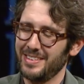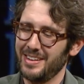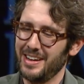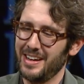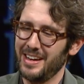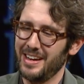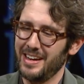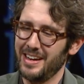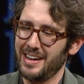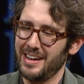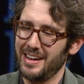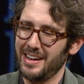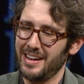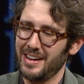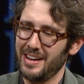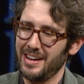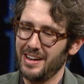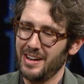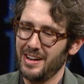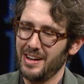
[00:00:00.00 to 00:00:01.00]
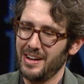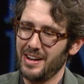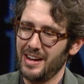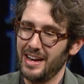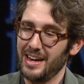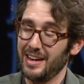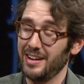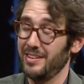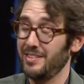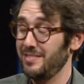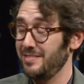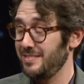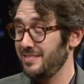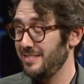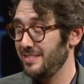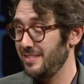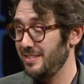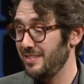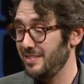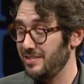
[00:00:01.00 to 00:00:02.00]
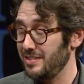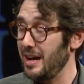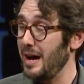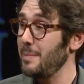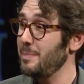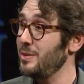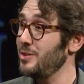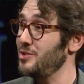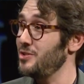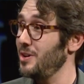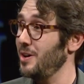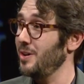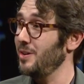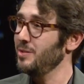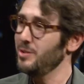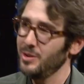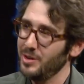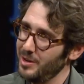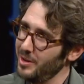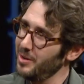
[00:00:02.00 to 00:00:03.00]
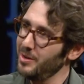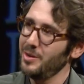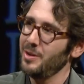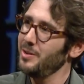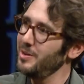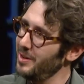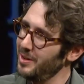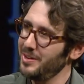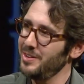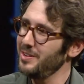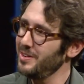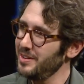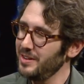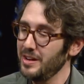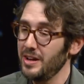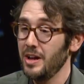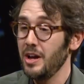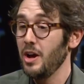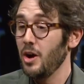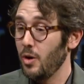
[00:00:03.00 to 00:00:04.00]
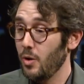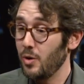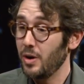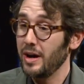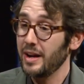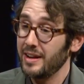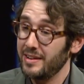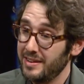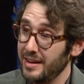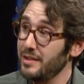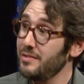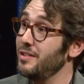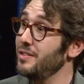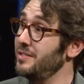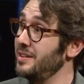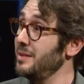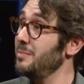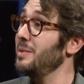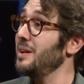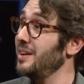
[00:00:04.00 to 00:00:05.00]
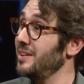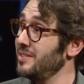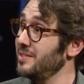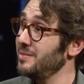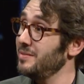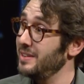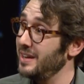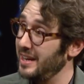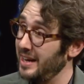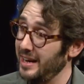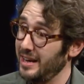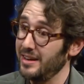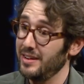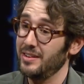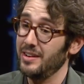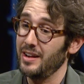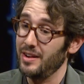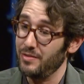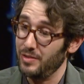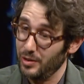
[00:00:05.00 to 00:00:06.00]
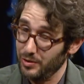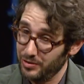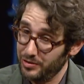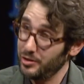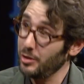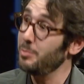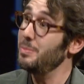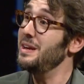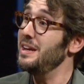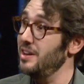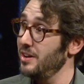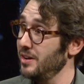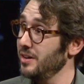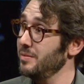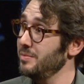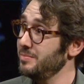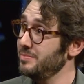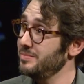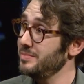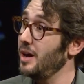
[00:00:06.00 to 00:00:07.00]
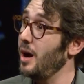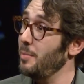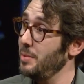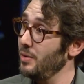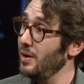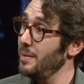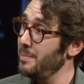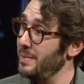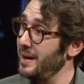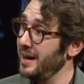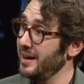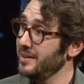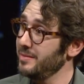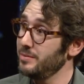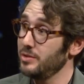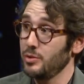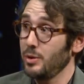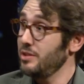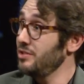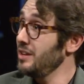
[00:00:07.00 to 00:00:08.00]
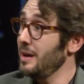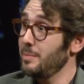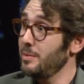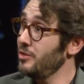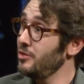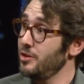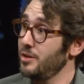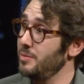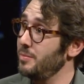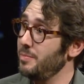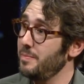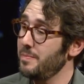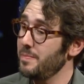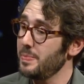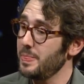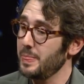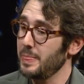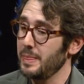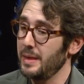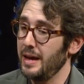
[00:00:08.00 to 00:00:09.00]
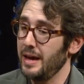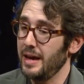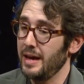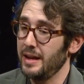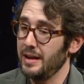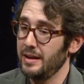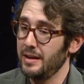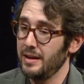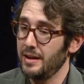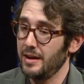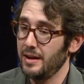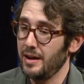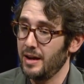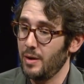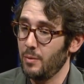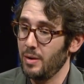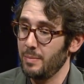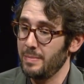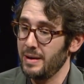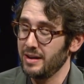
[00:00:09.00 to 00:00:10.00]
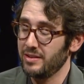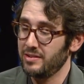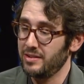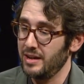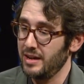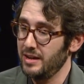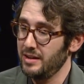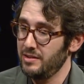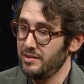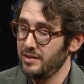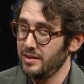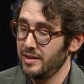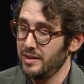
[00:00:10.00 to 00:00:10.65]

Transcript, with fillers: Uh, I could stop the show. No, no, no, no. Or I could take 15 minutes and I could, and if you'll still be here, I'll be right back. So I stopped the show. And I went backstage